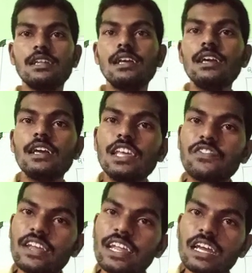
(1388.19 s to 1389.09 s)

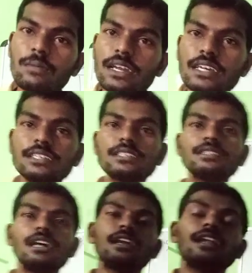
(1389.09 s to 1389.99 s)
If any number
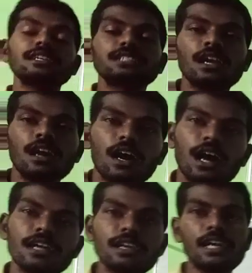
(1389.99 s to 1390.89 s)
is rational
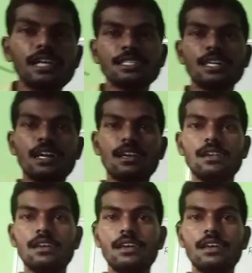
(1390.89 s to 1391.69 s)
or irrational,